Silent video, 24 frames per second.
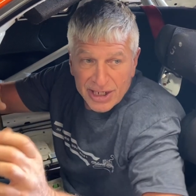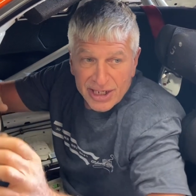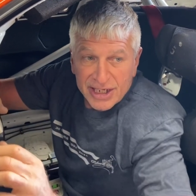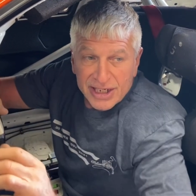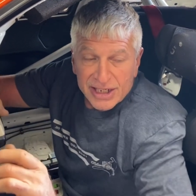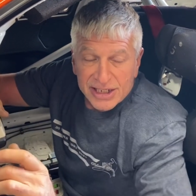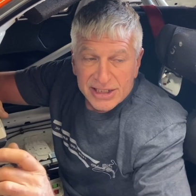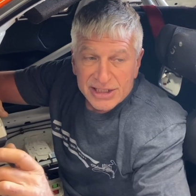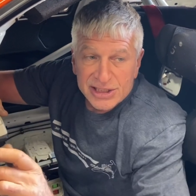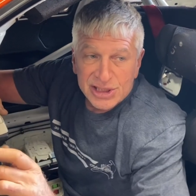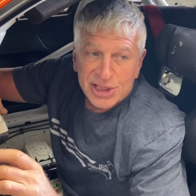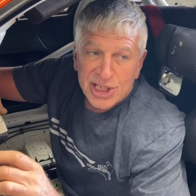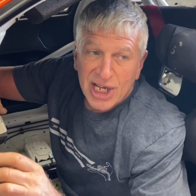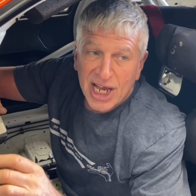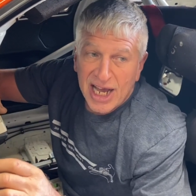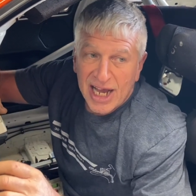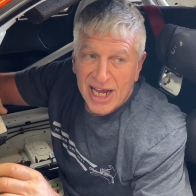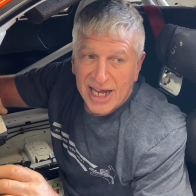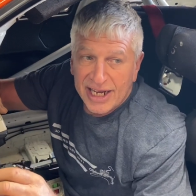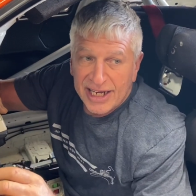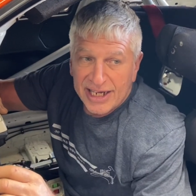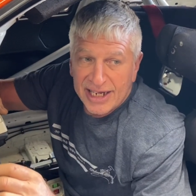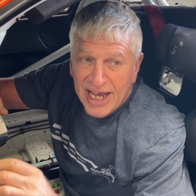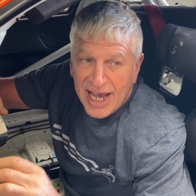is
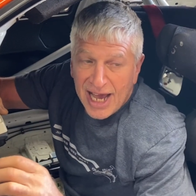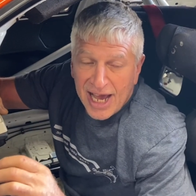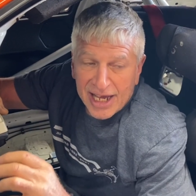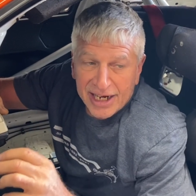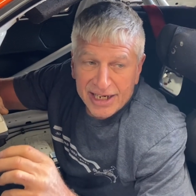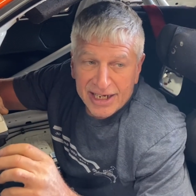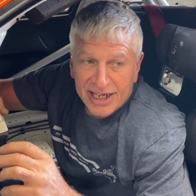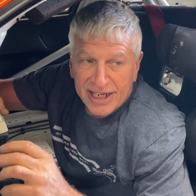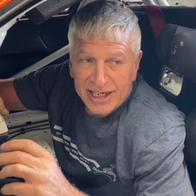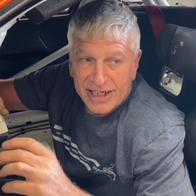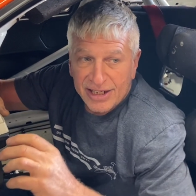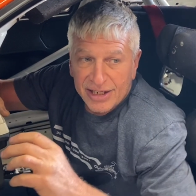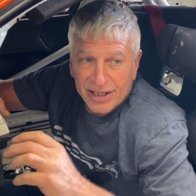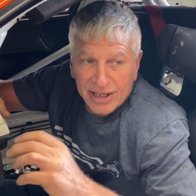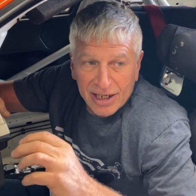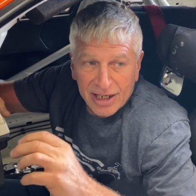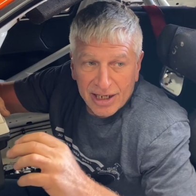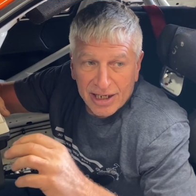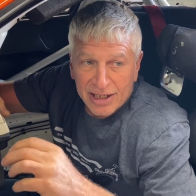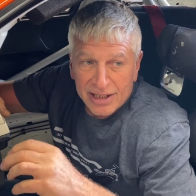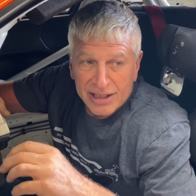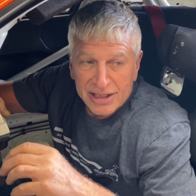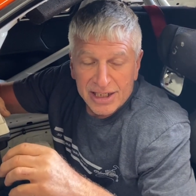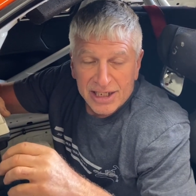I had
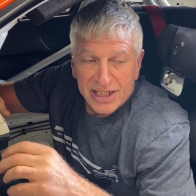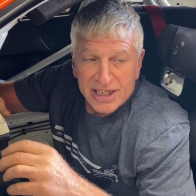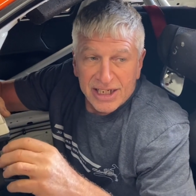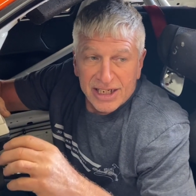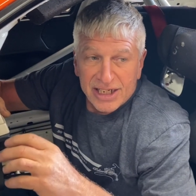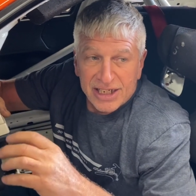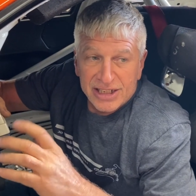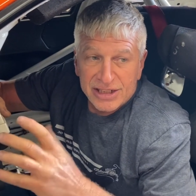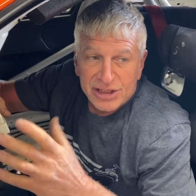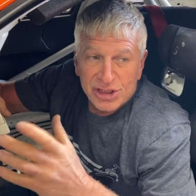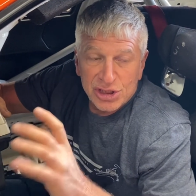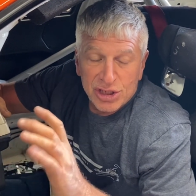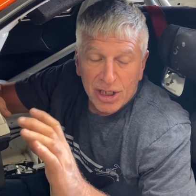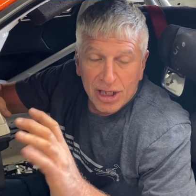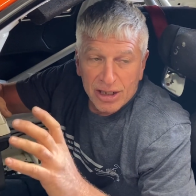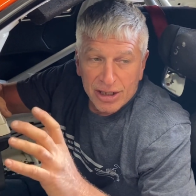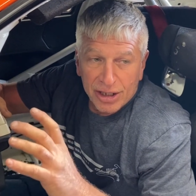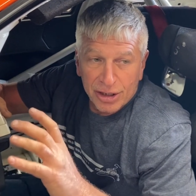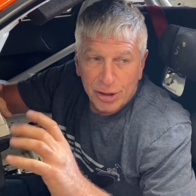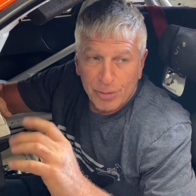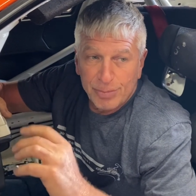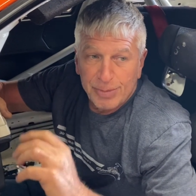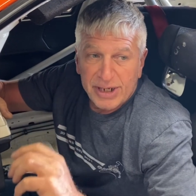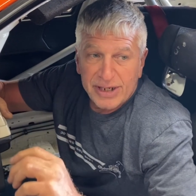a
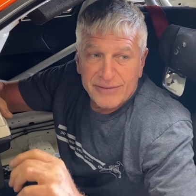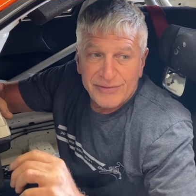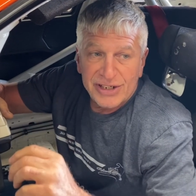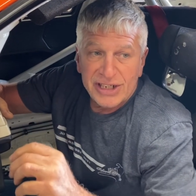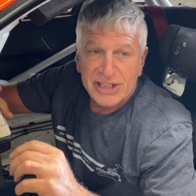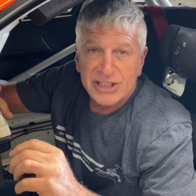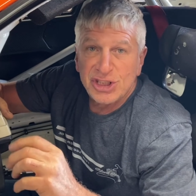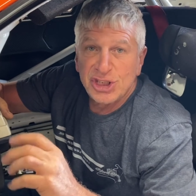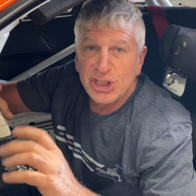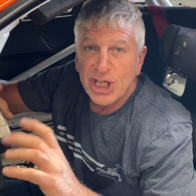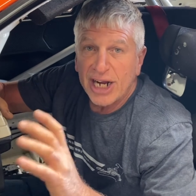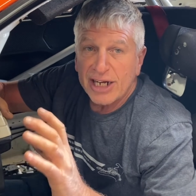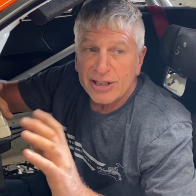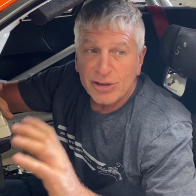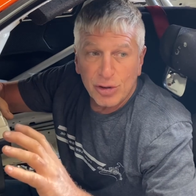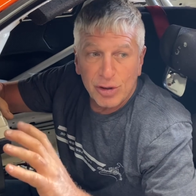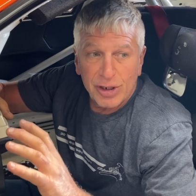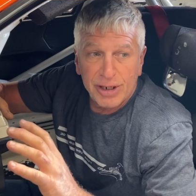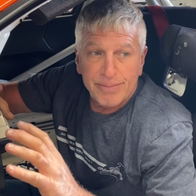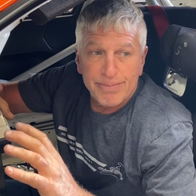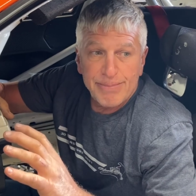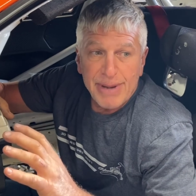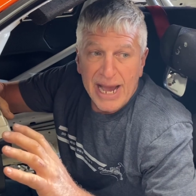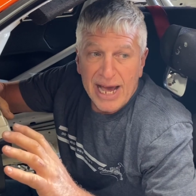little bit of an injector
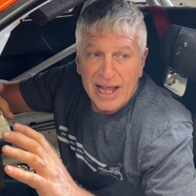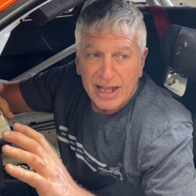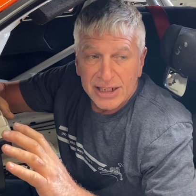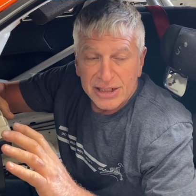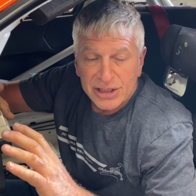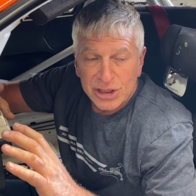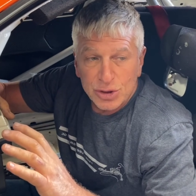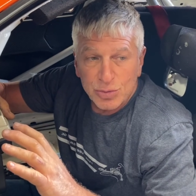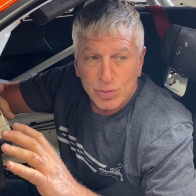imbalance,